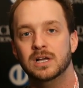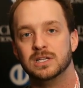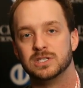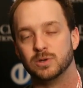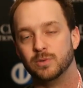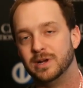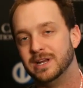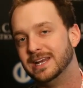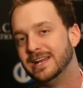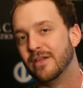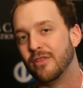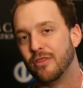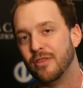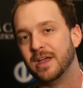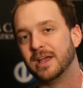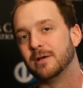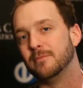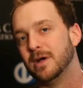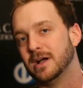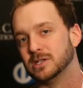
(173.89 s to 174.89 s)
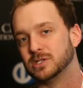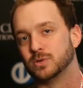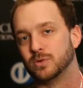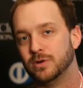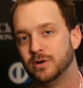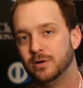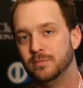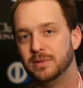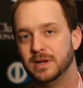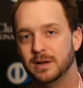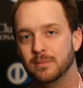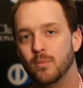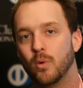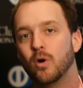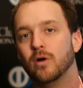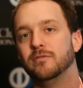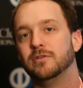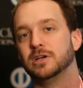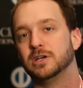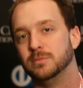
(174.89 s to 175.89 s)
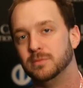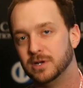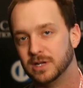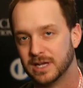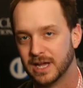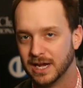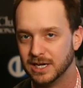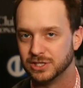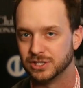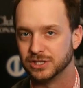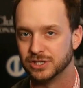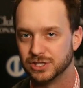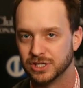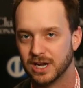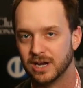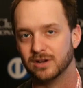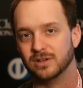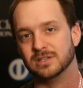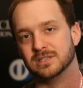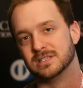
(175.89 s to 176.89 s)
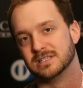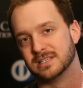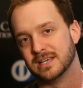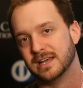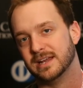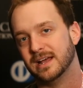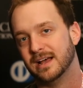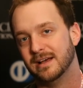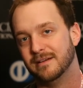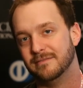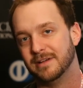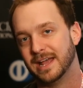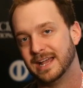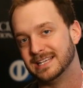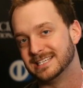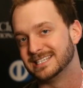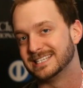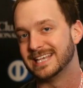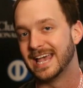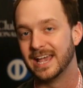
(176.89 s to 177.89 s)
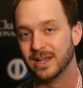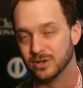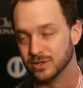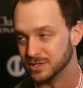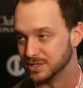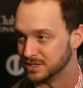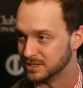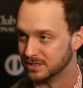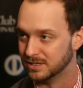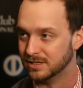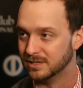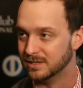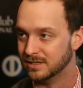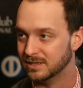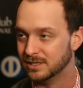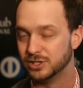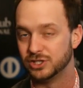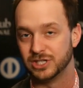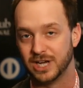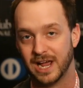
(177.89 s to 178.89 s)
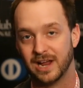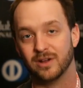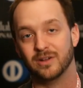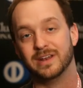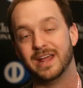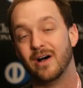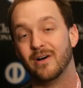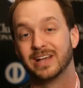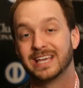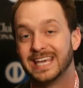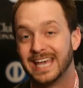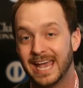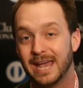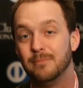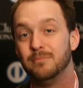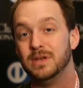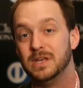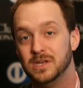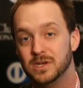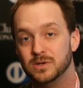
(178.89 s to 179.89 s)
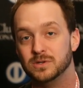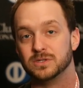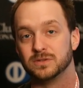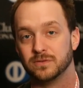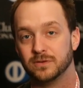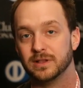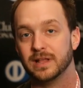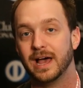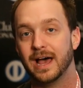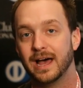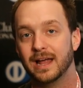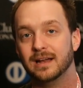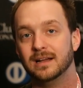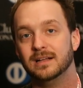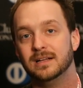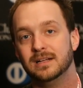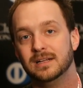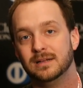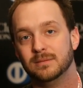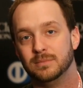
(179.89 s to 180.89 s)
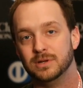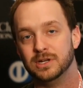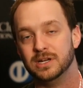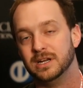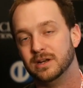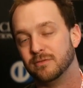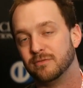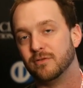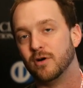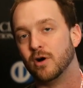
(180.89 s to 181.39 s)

So we need to think about Twitter being more of a communication channel instead of a sales channel. Now it can be used for that, but you need to